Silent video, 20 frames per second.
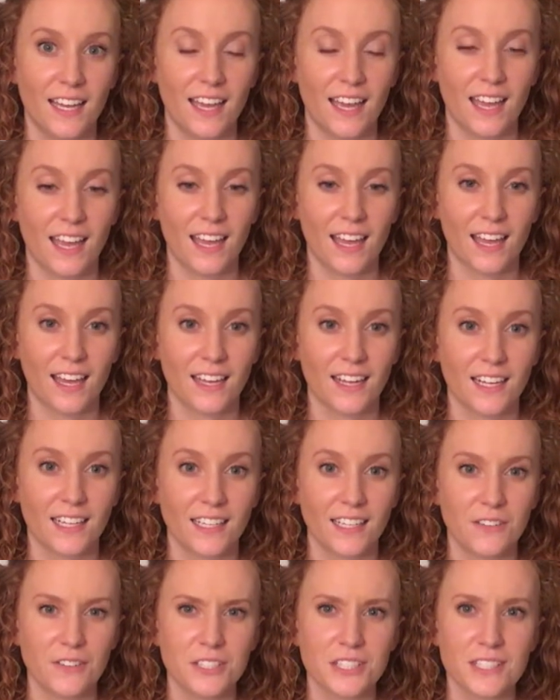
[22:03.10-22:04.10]

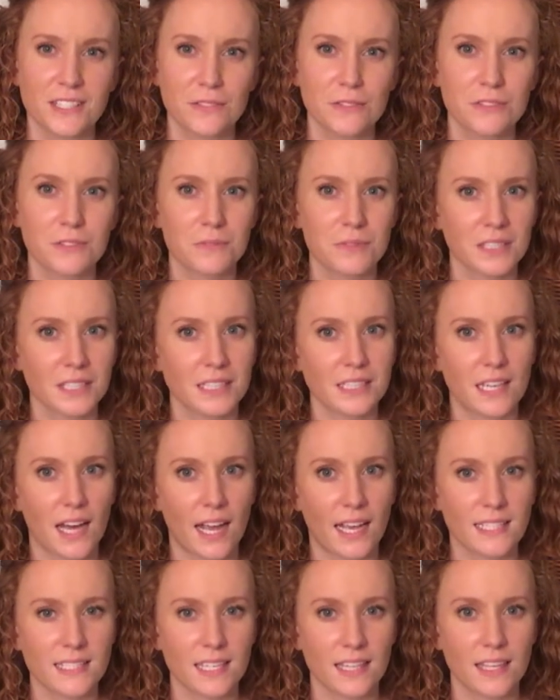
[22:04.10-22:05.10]
and it was really
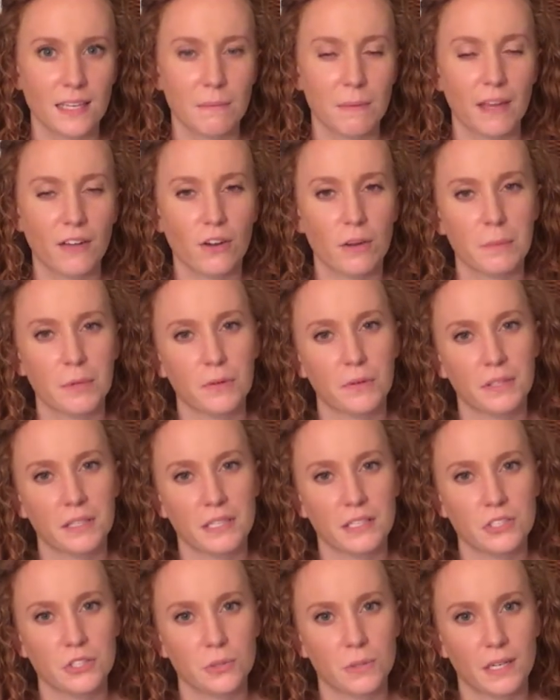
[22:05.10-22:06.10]
nice. I think my grandma
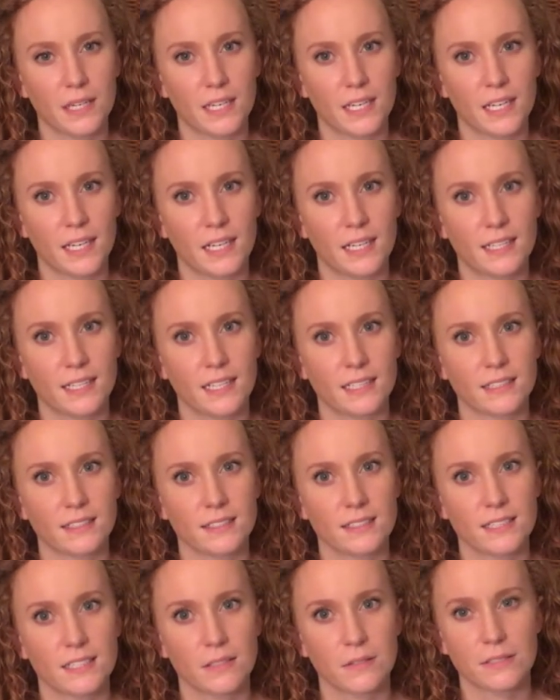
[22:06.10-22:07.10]
really enjoyed it,
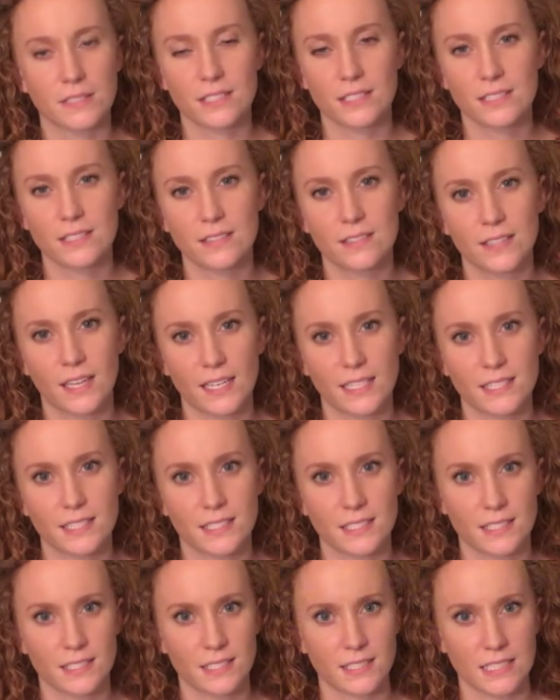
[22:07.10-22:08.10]
and it was nice
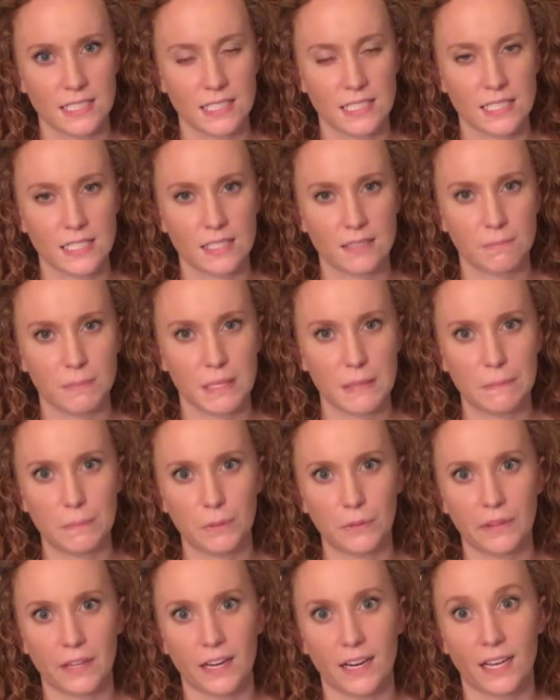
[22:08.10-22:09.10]
to see
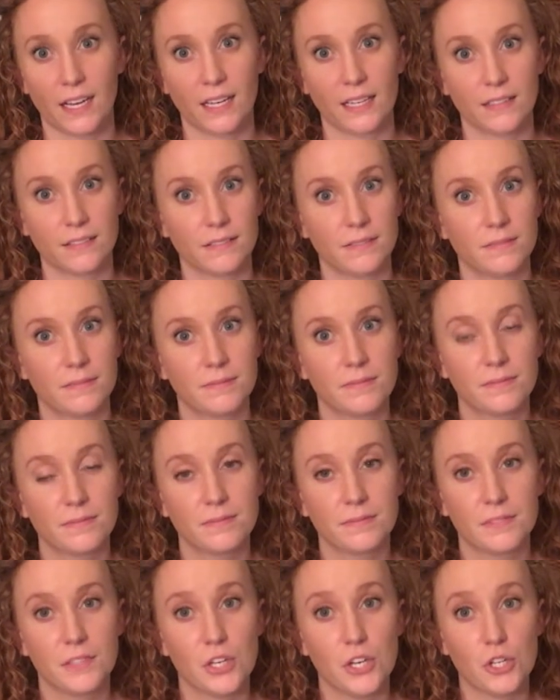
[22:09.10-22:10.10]
people that I
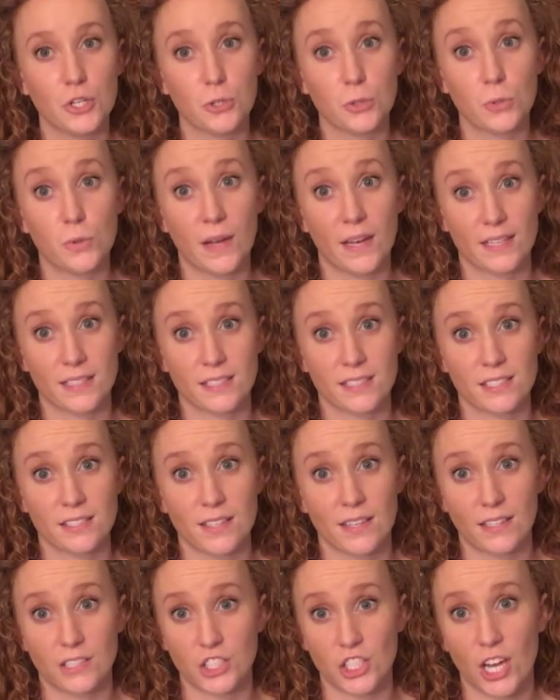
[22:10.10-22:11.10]
knew
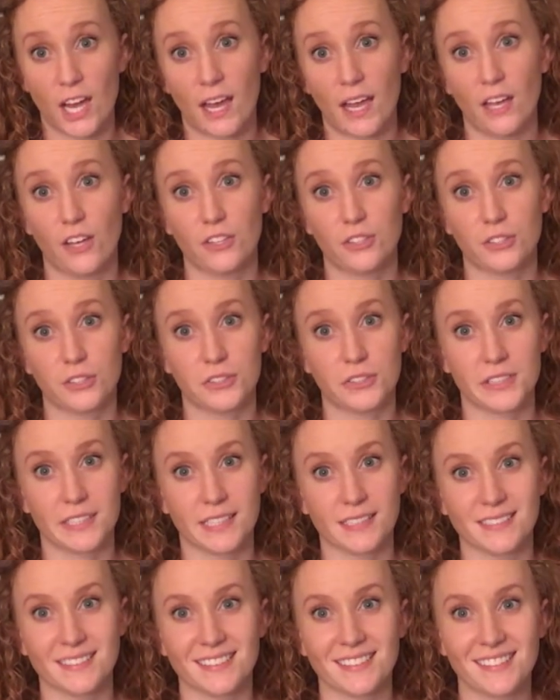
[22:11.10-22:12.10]
as a child
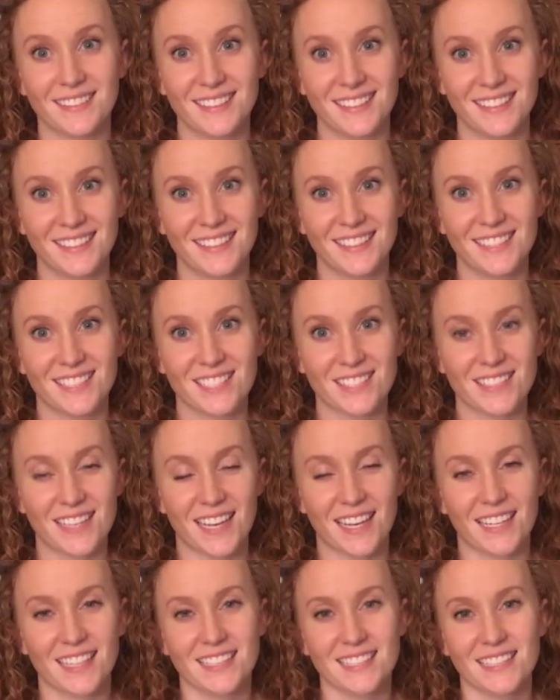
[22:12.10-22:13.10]
and just
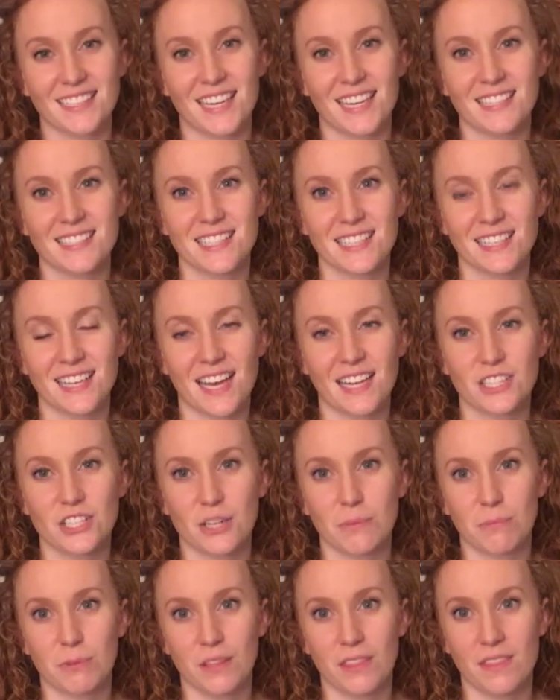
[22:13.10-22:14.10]
kind of get to catch
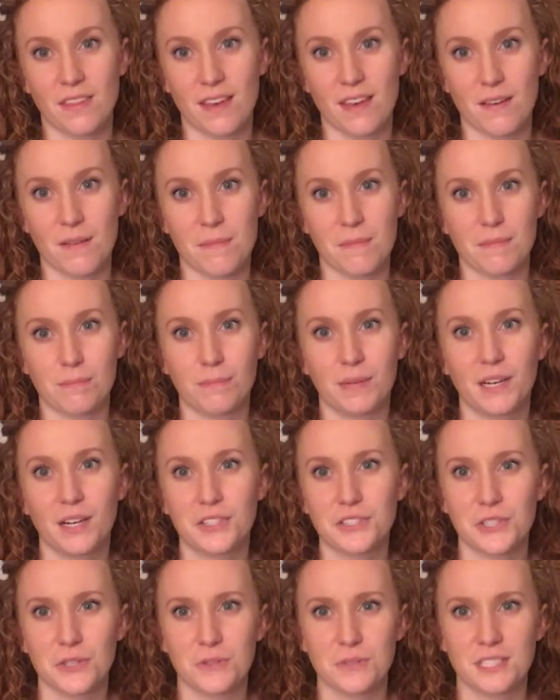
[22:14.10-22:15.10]
up with them, but
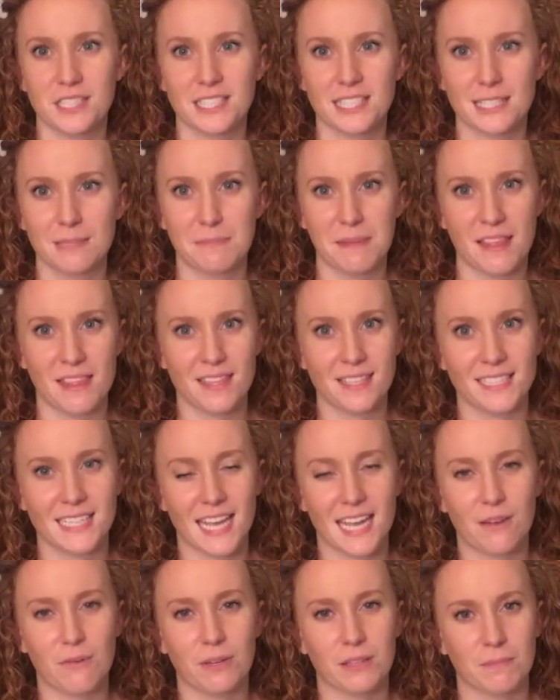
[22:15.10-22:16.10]
also to spend the
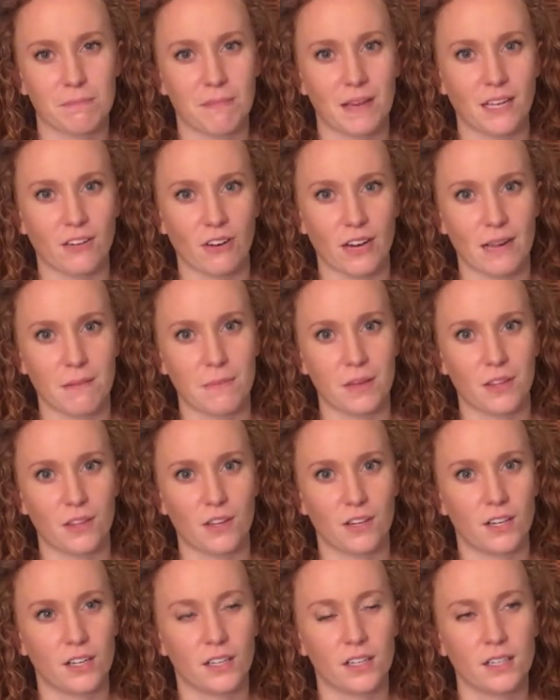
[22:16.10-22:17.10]
day with my
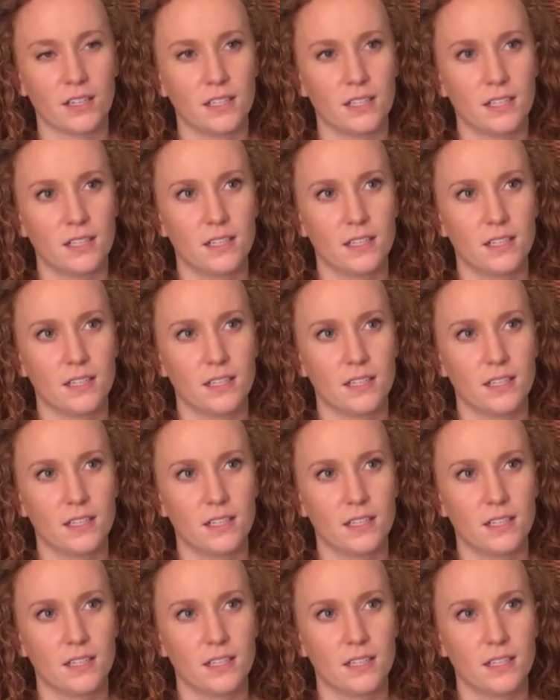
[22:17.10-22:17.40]
grandmother.